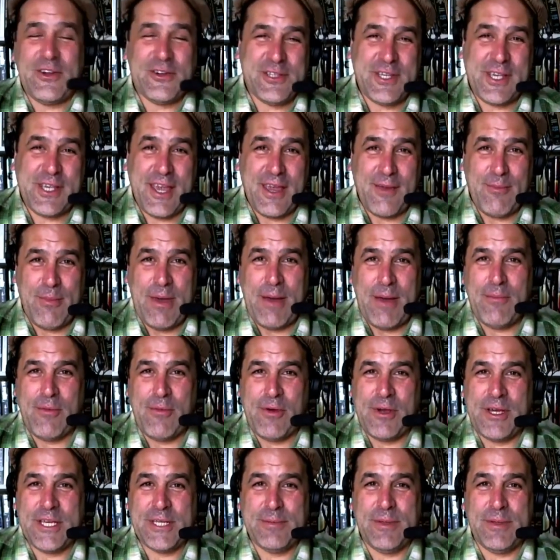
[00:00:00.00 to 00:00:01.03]
start singing
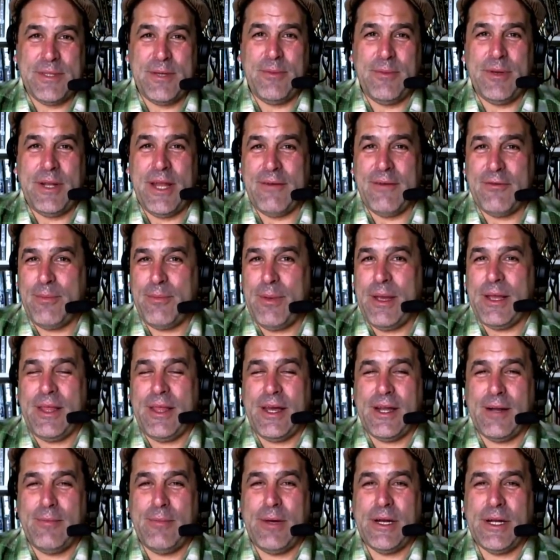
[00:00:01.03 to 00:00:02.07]
memories, but then we'd have to pay a
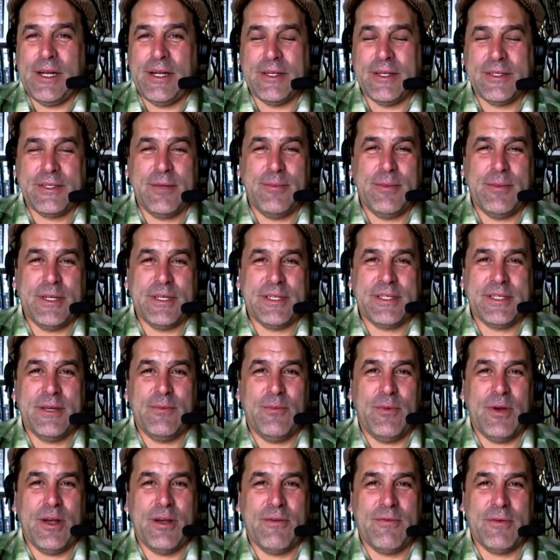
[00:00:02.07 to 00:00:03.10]
lot of money to somebody
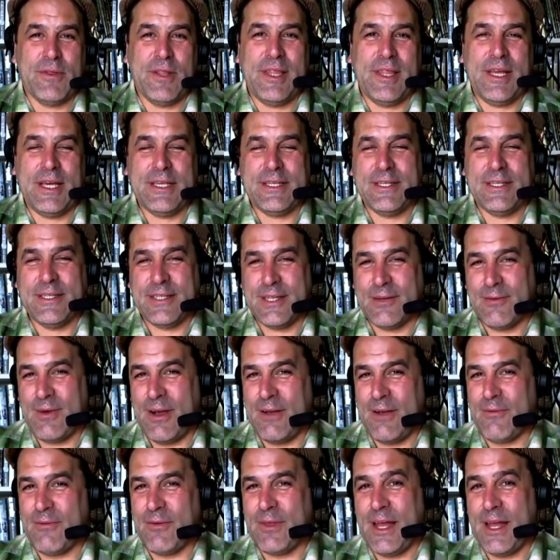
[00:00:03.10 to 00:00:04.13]
somewhere for the licensing
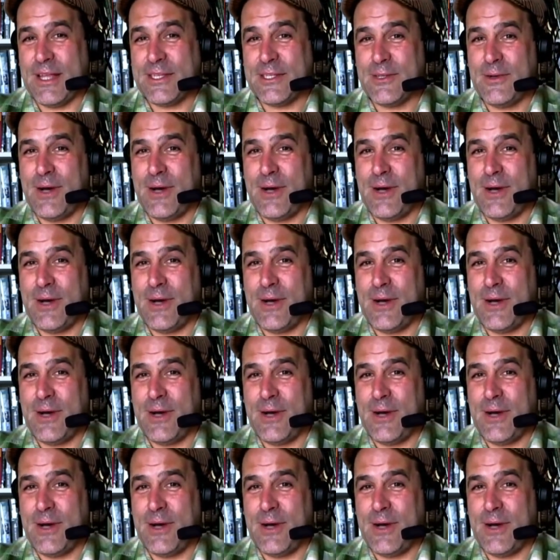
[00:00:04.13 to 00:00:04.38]
right for that.